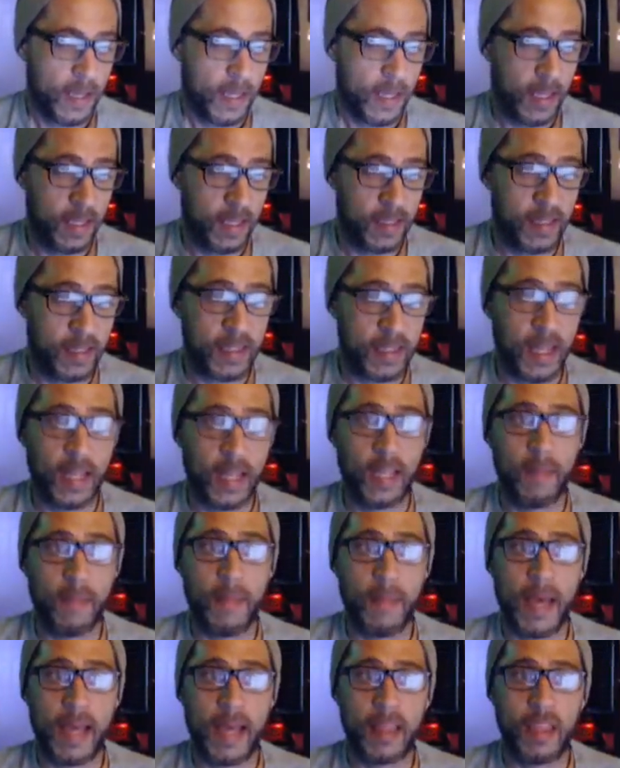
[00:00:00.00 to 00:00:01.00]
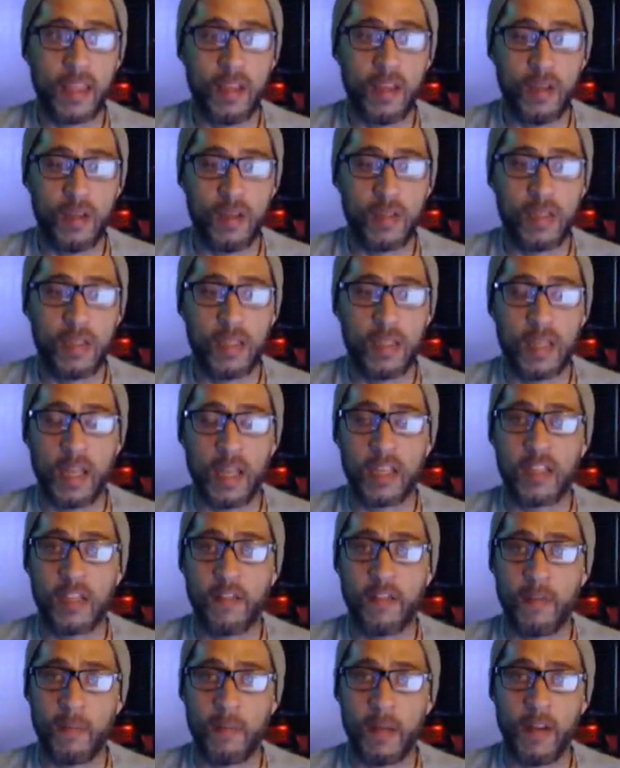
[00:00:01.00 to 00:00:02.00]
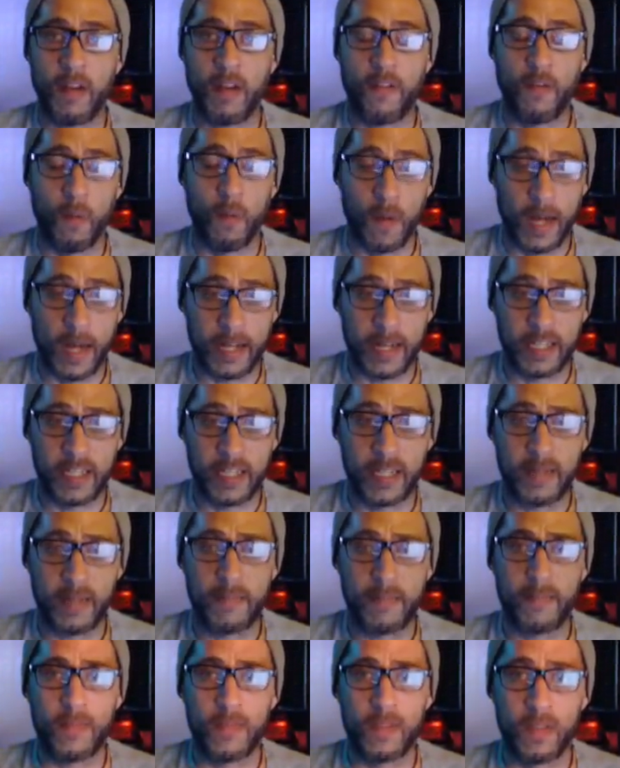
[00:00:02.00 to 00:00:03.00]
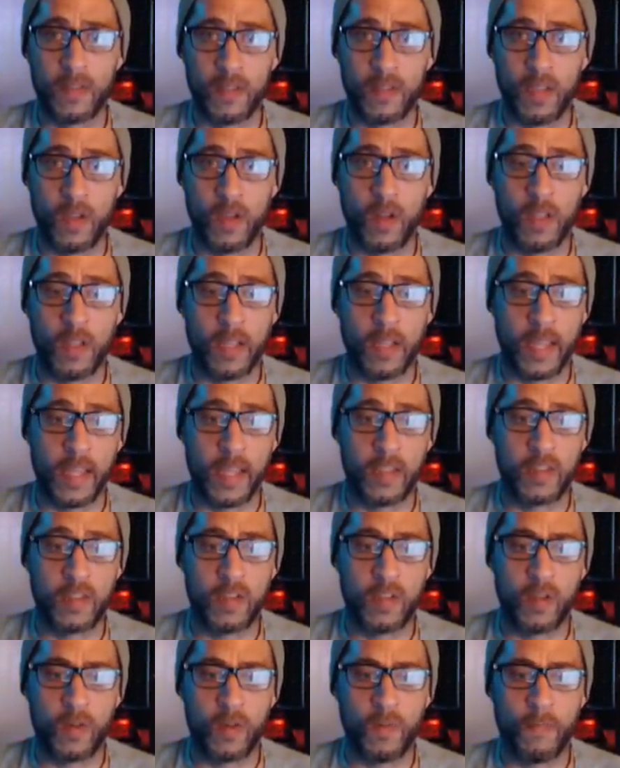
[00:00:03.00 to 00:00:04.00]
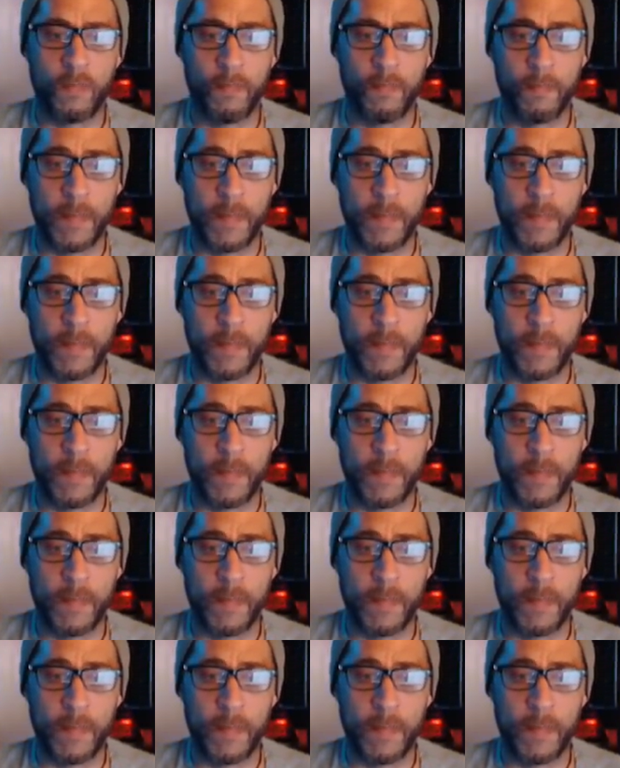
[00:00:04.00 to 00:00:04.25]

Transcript: This is Ollie Mathews. Thanks everybody for watching. See you all again soon.